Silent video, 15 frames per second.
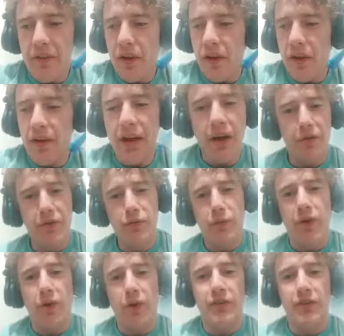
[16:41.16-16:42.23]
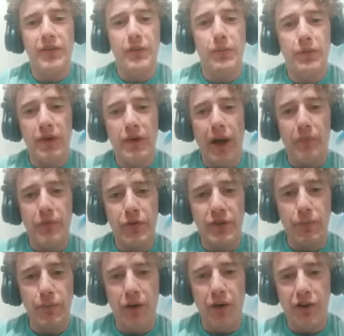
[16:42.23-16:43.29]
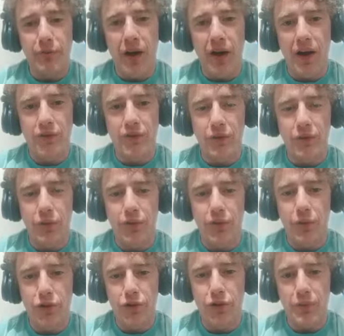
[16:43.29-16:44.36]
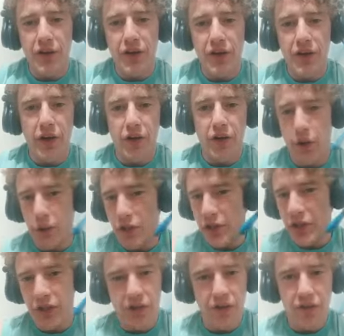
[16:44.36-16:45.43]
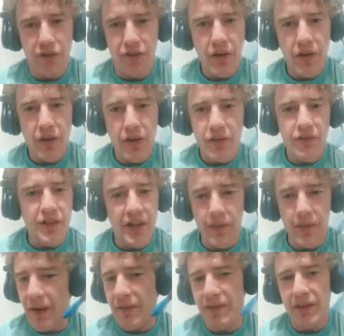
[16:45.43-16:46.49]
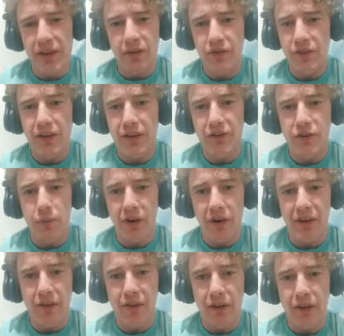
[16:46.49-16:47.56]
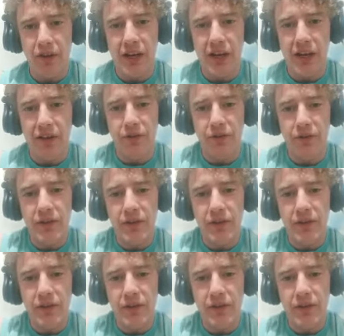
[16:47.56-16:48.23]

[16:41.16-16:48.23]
I just want to also give you an opportunity to plug your sponsors, social media, coaches, gym, anything else that you want to give a shout out to.